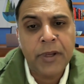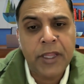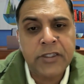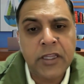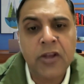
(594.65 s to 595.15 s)
but
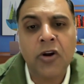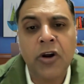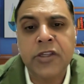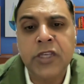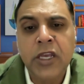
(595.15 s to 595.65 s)
there's nothing
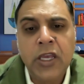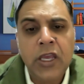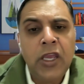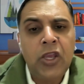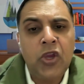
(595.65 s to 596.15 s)
called as
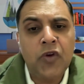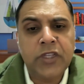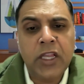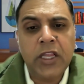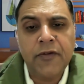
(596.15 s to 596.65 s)

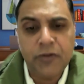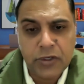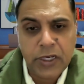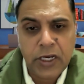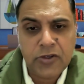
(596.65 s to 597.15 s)
universal healthy
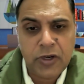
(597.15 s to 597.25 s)
foods, right?